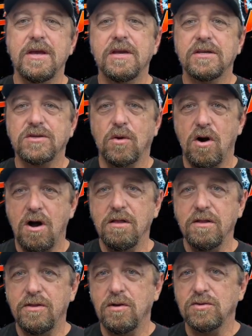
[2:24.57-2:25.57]
So all
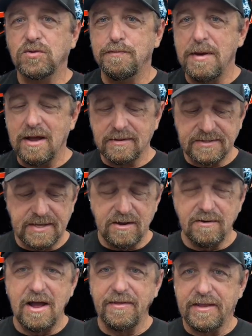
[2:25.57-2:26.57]
of those mounts that
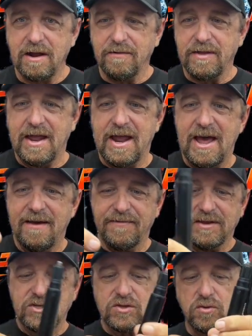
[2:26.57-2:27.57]
are out there that have
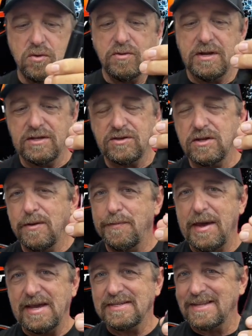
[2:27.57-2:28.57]
this screwing into the
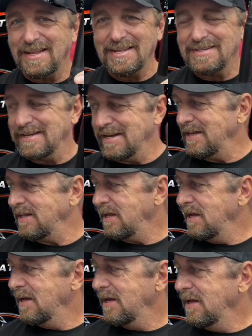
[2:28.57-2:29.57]
base and that's it,
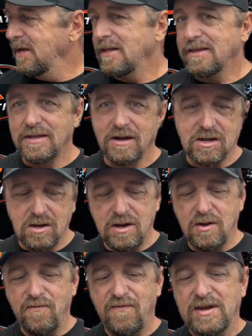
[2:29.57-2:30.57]
they're going
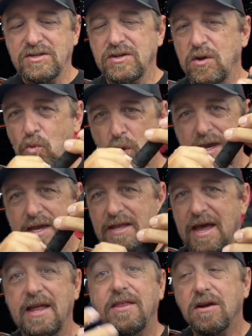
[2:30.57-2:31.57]
to eventually weaken
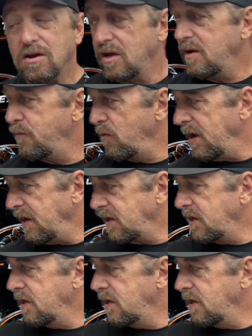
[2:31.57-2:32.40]
that. They're going to break.